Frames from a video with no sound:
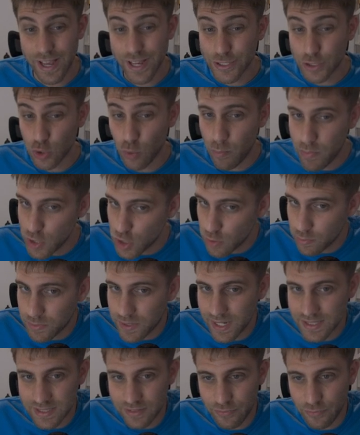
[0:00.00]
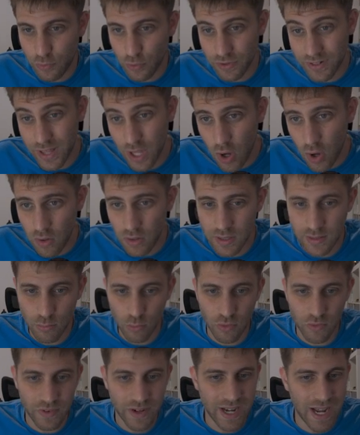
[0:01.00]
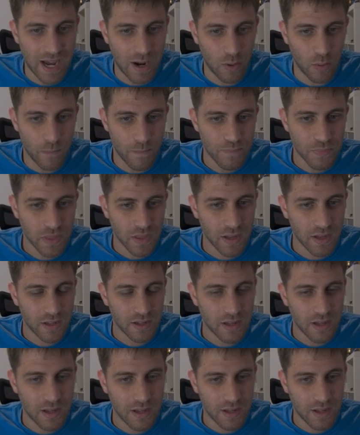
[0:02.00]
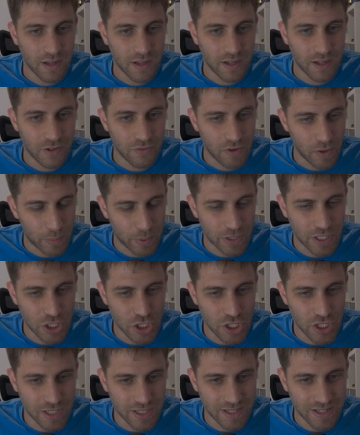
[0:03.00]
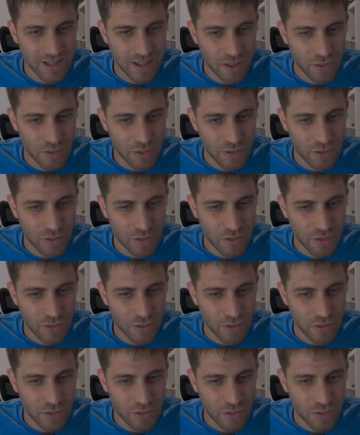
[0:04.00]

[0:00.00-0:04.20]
So bishop takes f4, the only move, and now repetition.